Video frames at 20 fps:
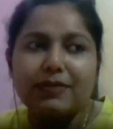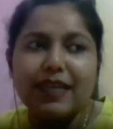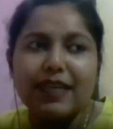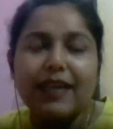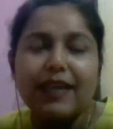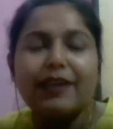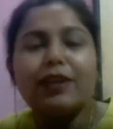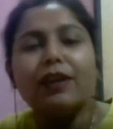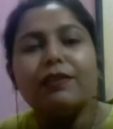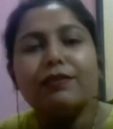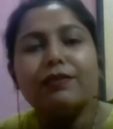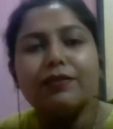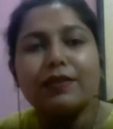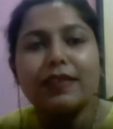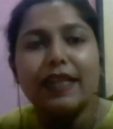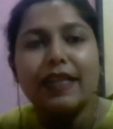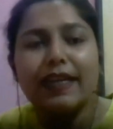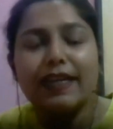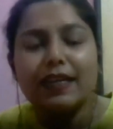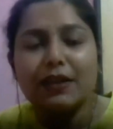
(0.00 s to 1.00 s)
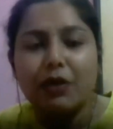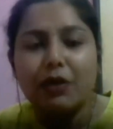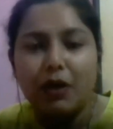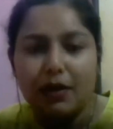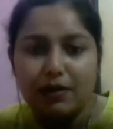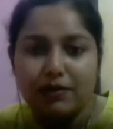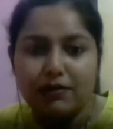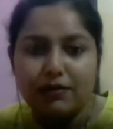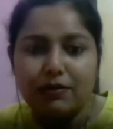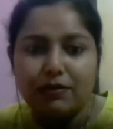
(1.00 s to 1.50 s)
area of getting
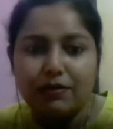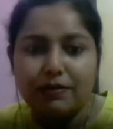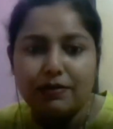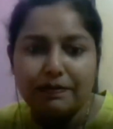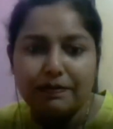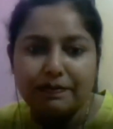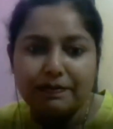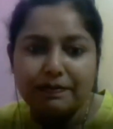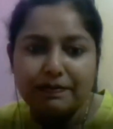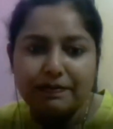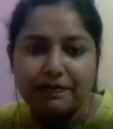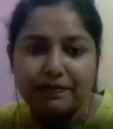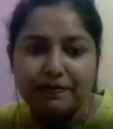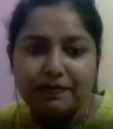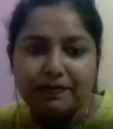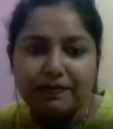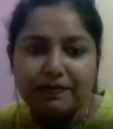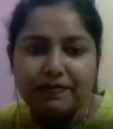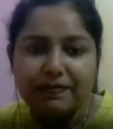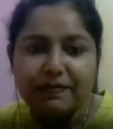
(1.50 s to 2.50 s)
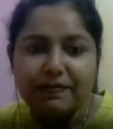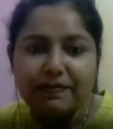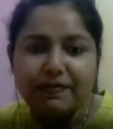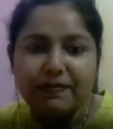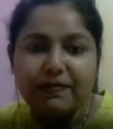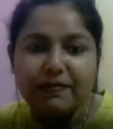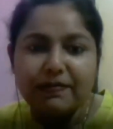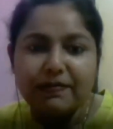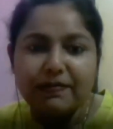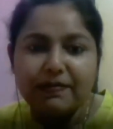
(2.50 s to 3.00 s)
knowledge.
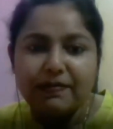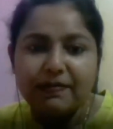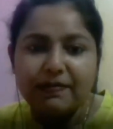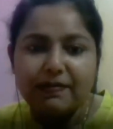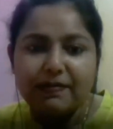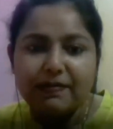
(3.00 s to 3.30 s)
Okay.